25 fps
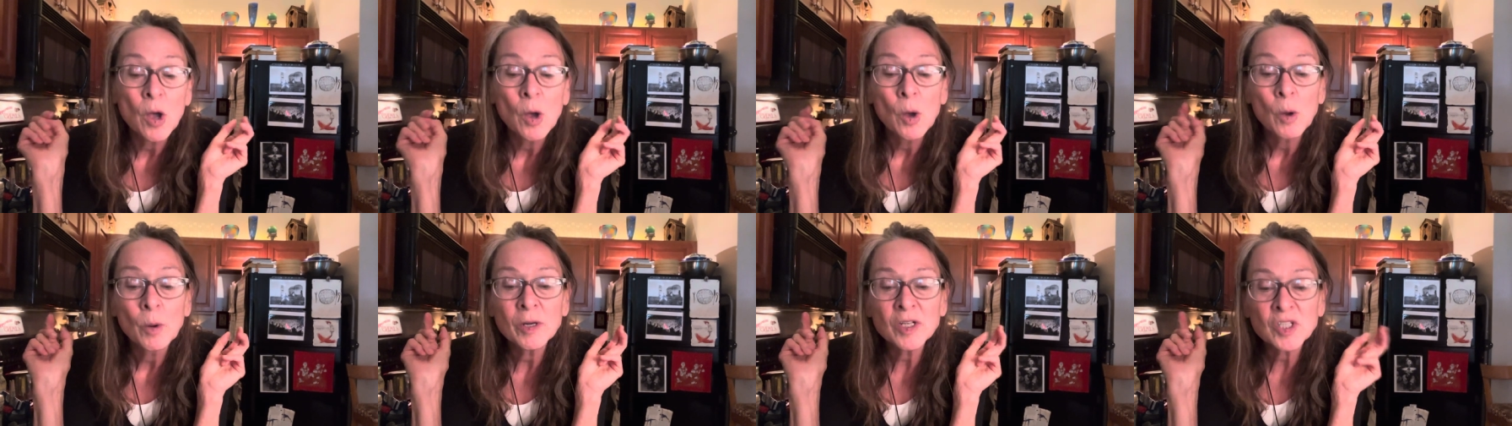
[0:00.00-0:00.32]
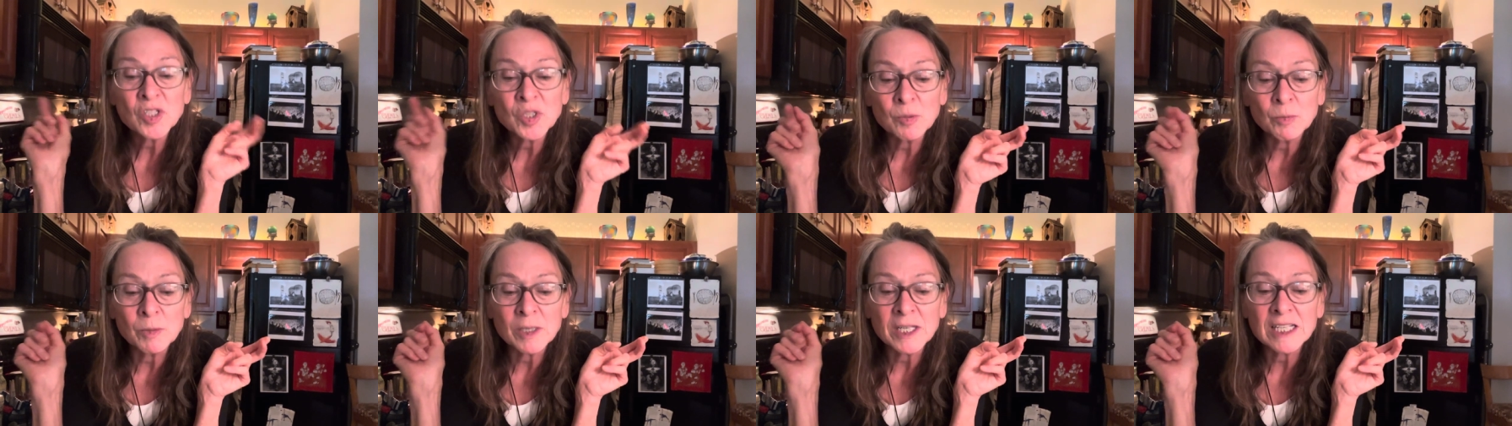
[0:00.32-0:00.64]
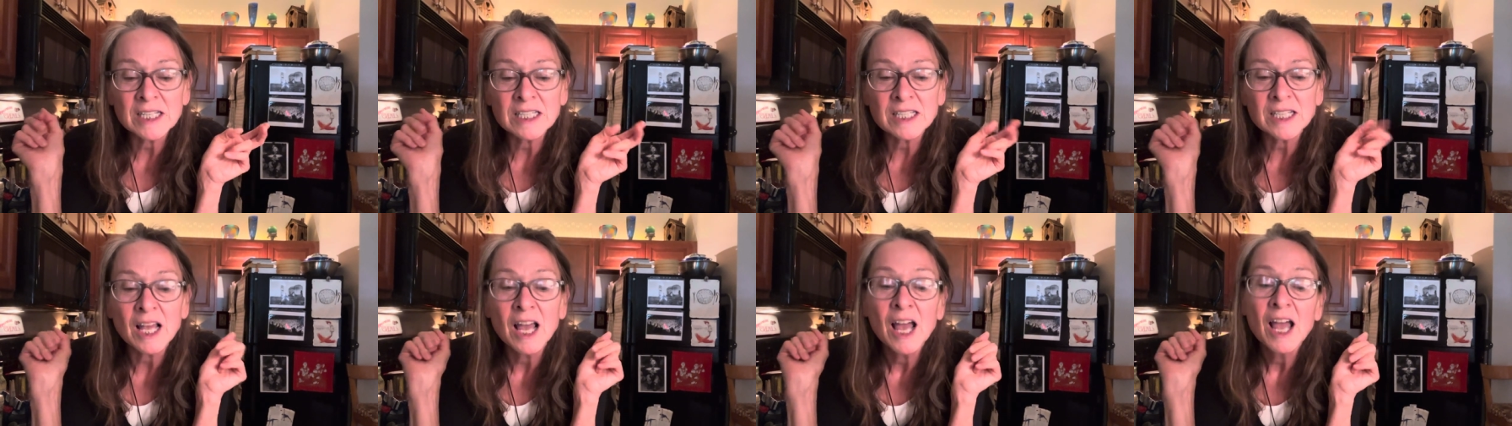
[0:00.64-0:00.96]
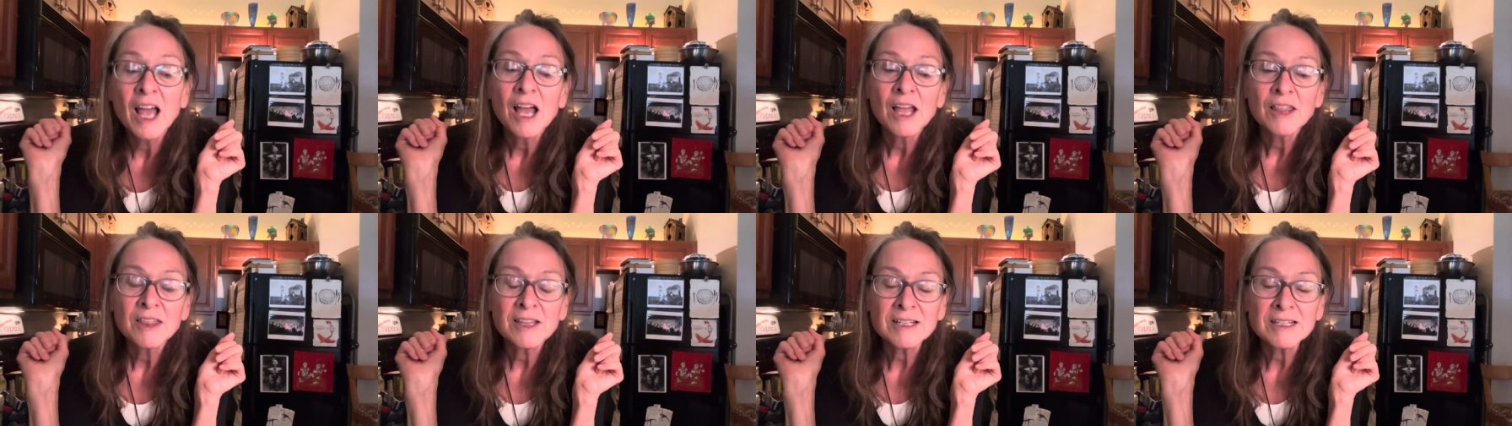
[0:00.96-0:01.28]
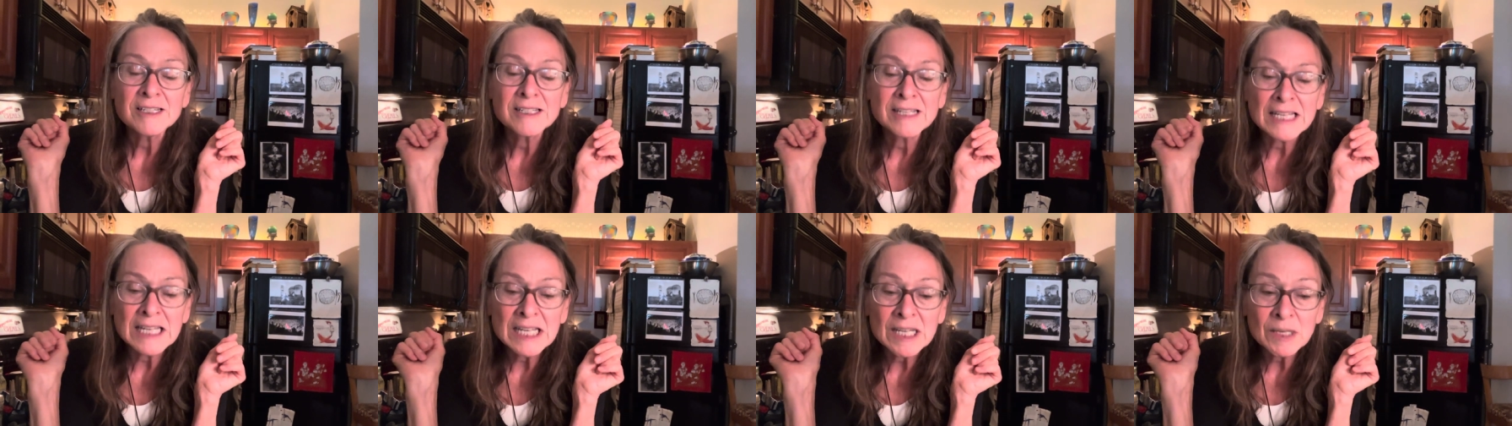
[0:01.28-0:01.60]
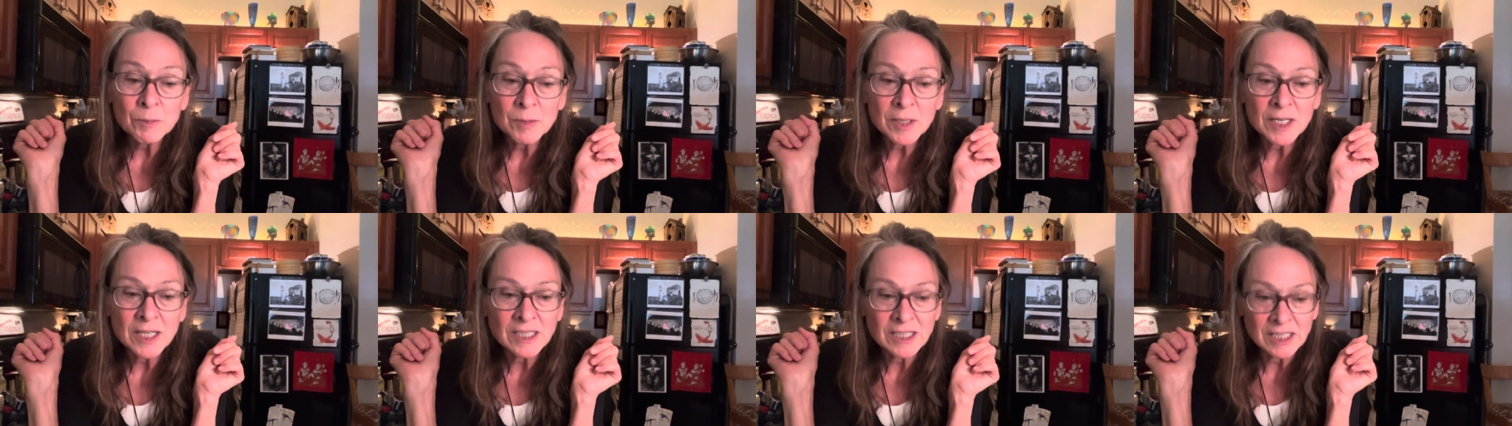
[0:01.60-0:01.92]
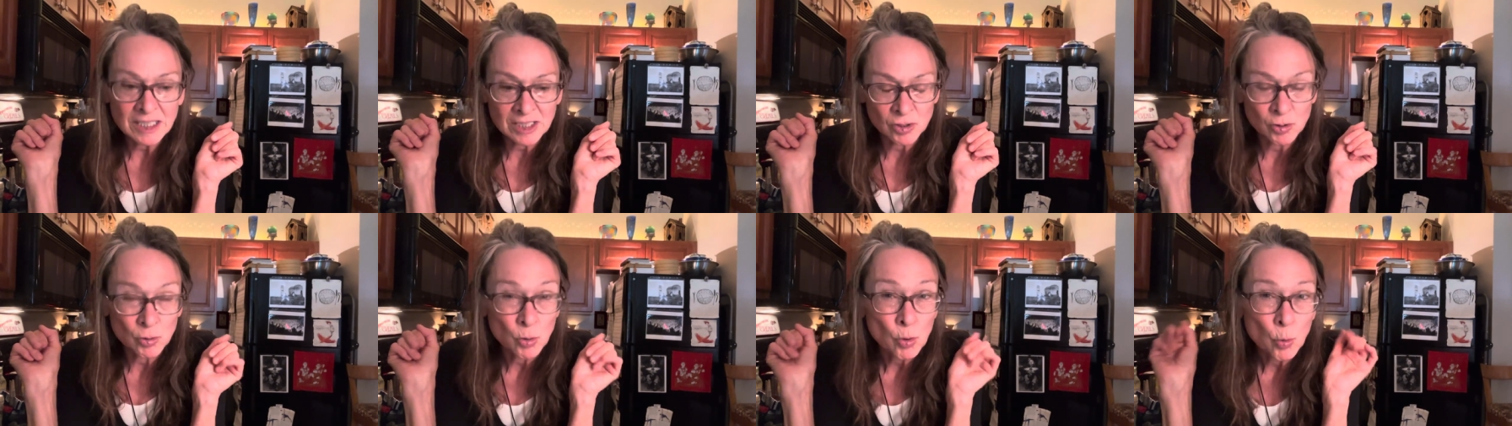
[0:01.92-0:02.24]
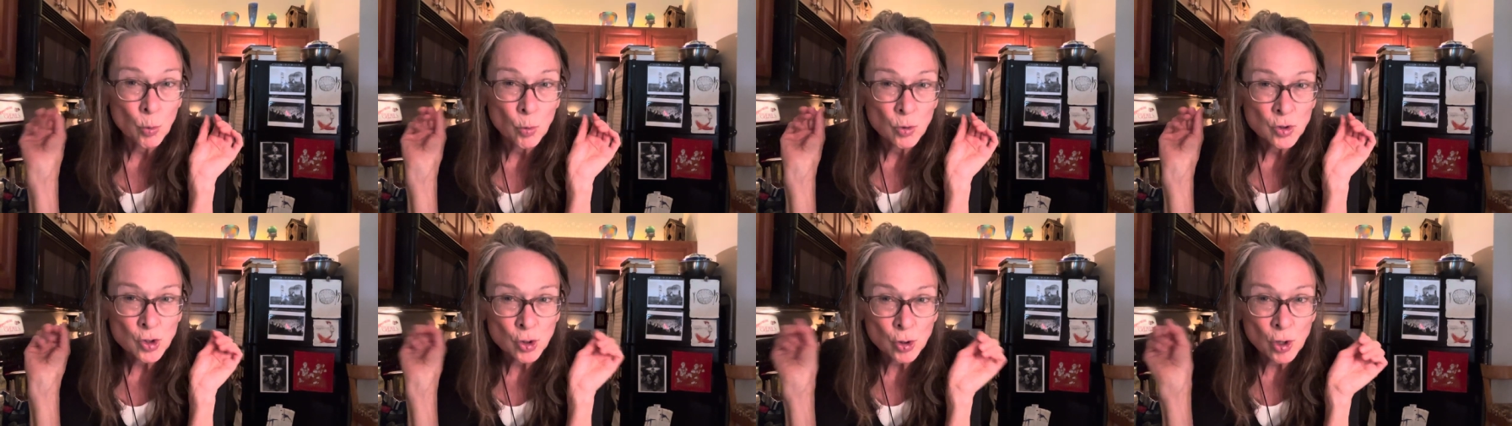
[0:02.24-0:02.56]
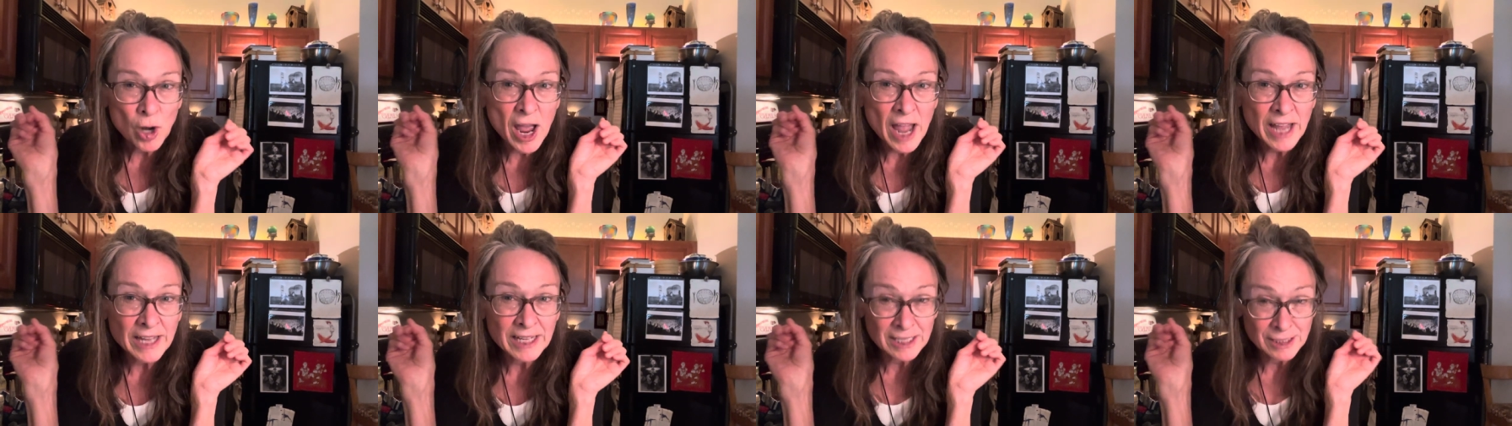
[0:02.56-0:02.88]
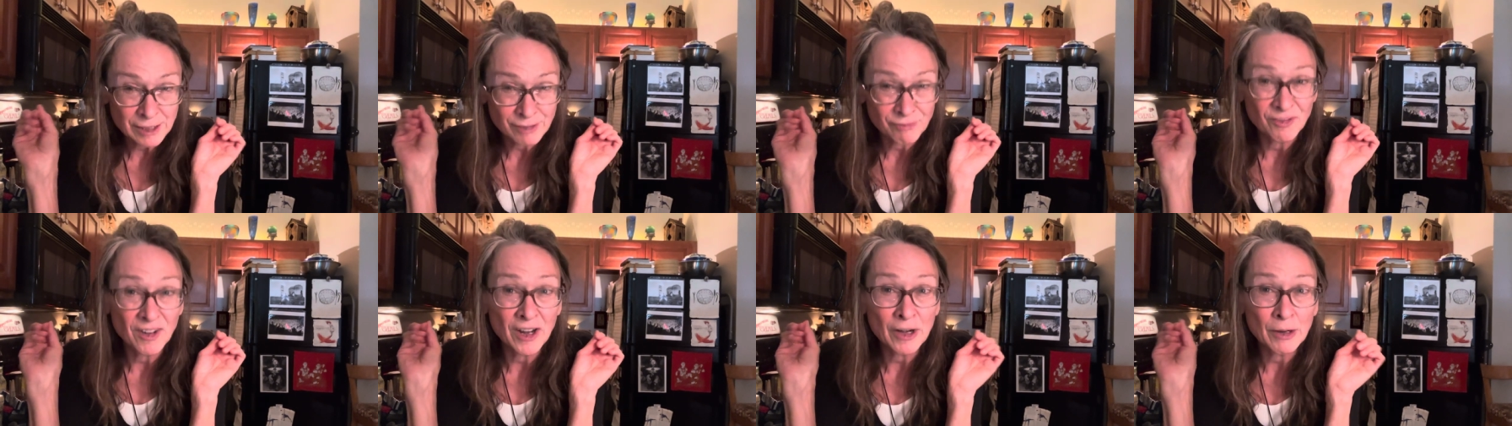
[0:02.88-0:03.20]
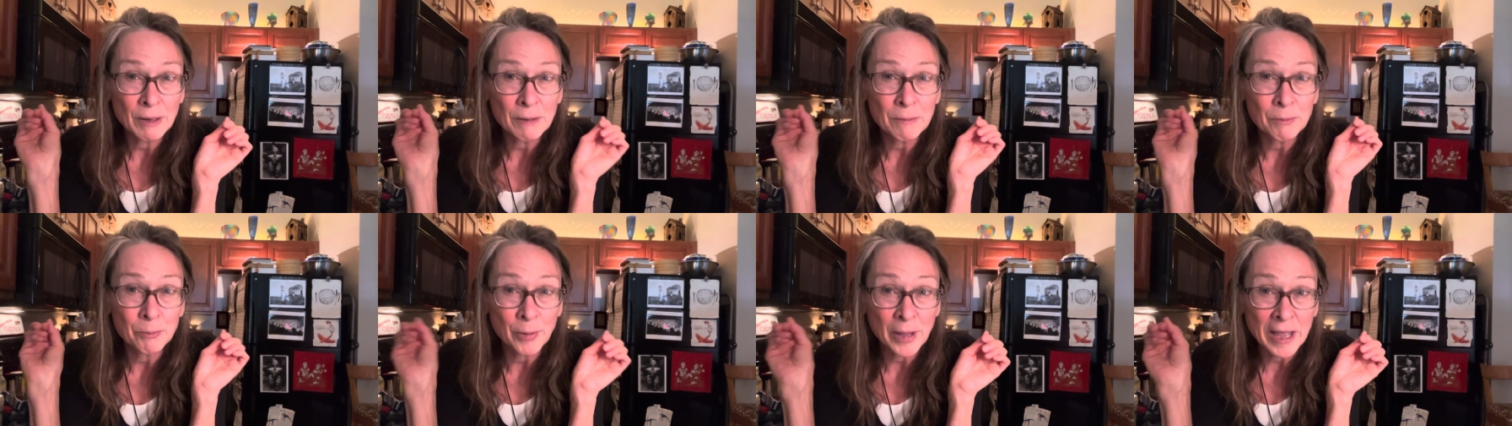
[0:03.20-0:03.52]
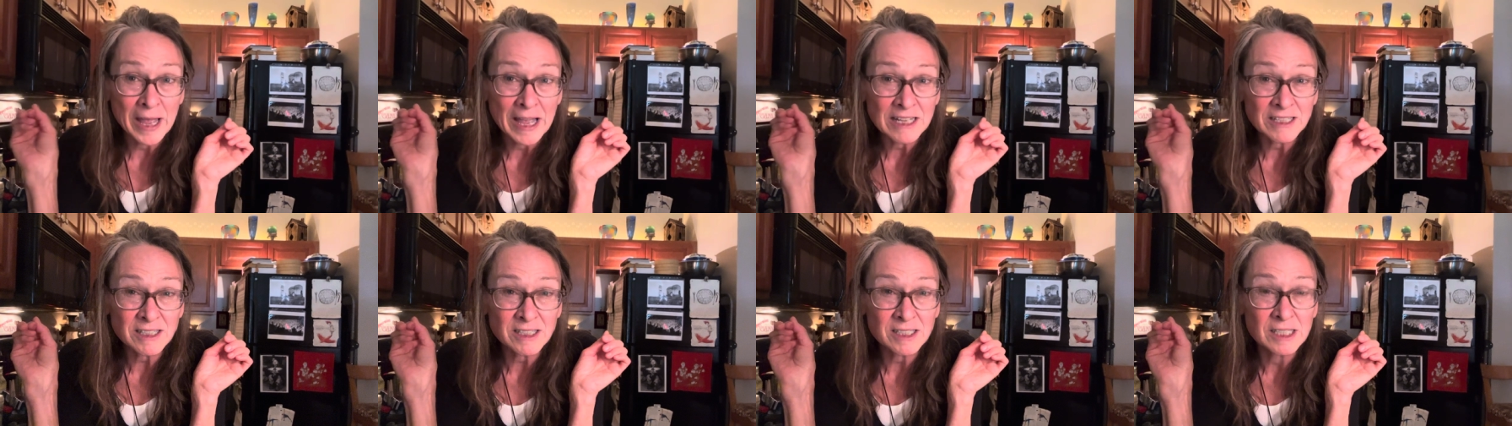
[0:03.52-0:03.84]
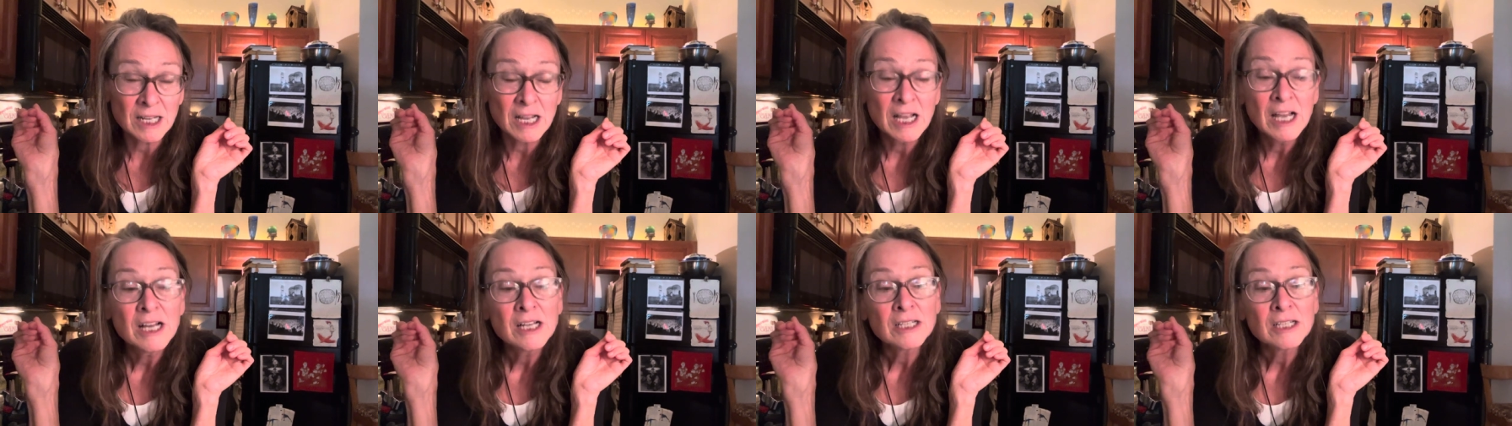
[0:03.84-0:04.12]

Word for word: which means the demon is trying its very best